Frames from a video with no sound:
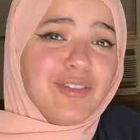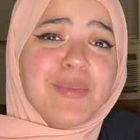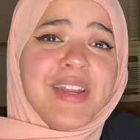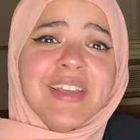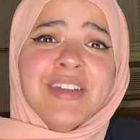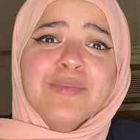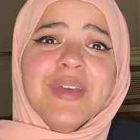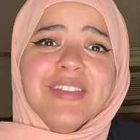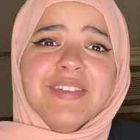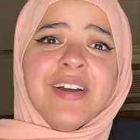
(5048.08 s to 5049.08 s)
And everybody here,
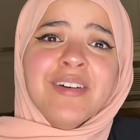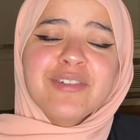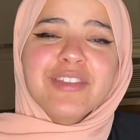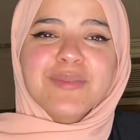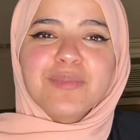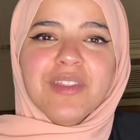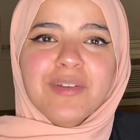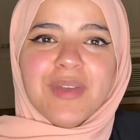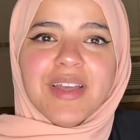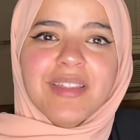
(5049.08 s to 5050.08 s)
make dua for this
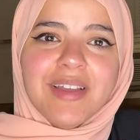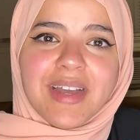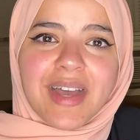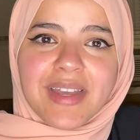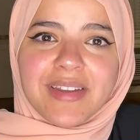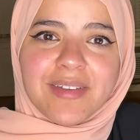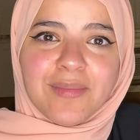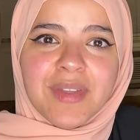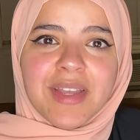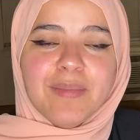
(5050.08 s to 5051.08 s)
brother. May Allah guide
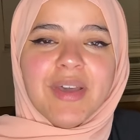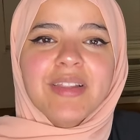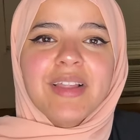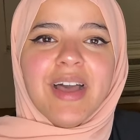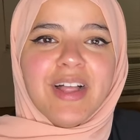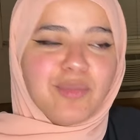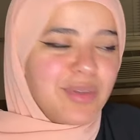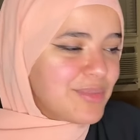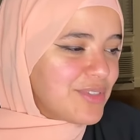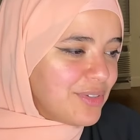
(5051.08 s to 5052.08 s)
him. May Allah
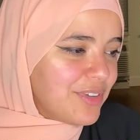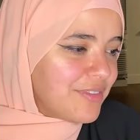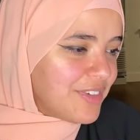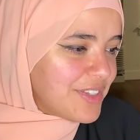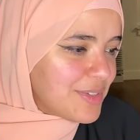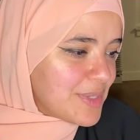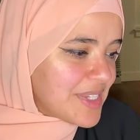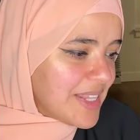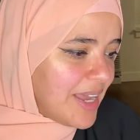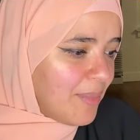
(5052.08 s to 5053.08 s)
help him to convert to
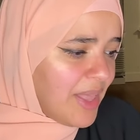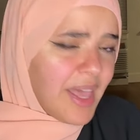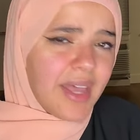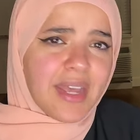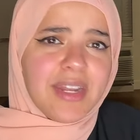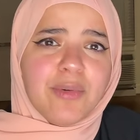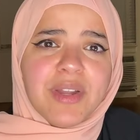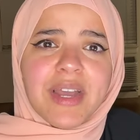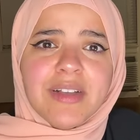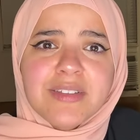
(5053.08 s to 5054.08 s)
Islam. And
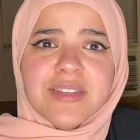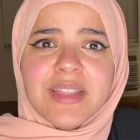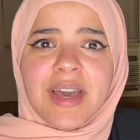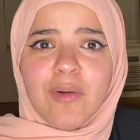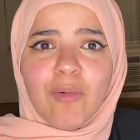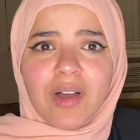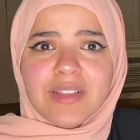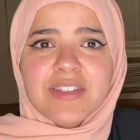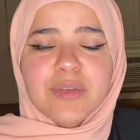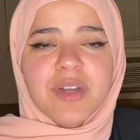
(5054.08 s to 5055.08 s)
anyone else that
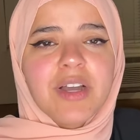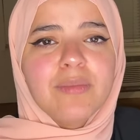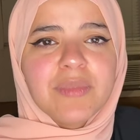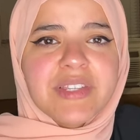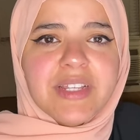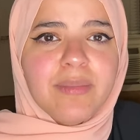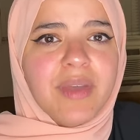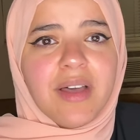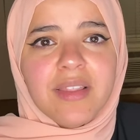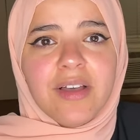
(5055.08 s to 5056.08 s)
wants to become
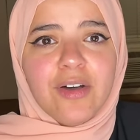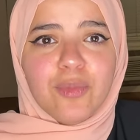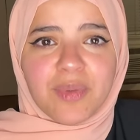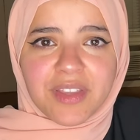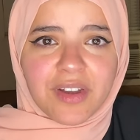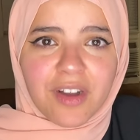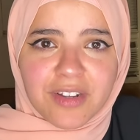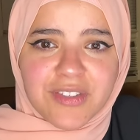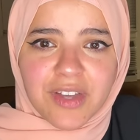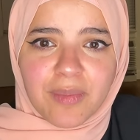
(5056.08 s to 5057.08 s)
Muslim, may Allah open their
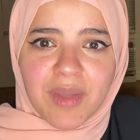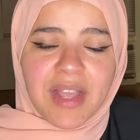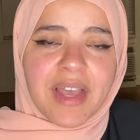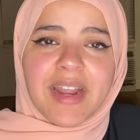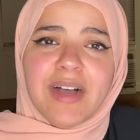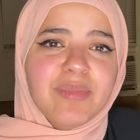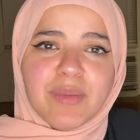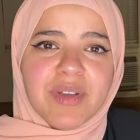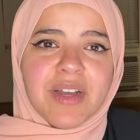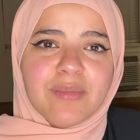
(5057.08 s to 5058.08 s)
hearts up and help
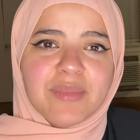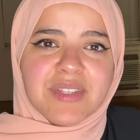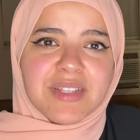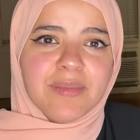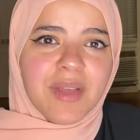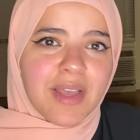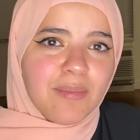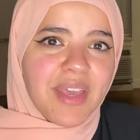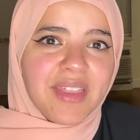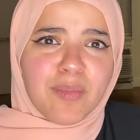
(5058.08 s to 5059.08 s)
them become Muslim.
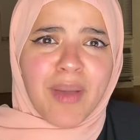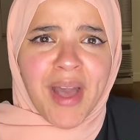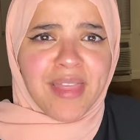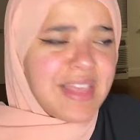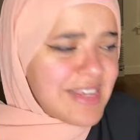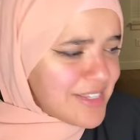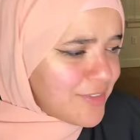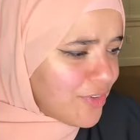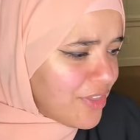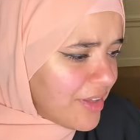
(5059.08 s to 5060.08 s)
Make the path
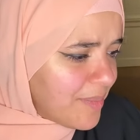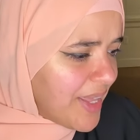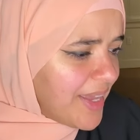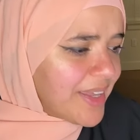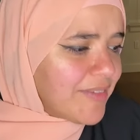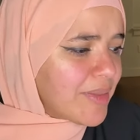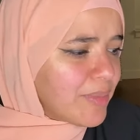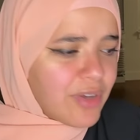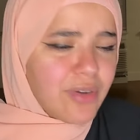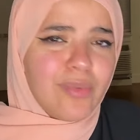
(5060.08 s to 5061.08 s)
easy for them. Give
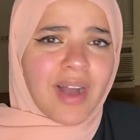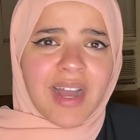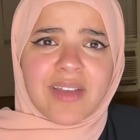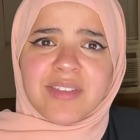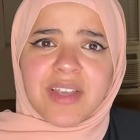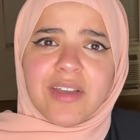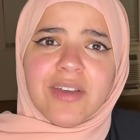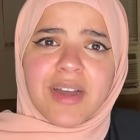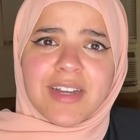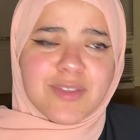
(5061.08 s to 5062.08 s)
them good wives and
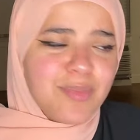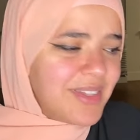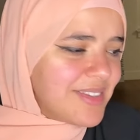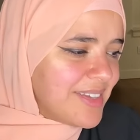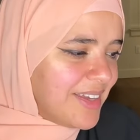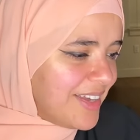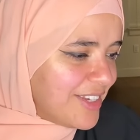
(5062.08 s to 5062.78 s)
good husbands.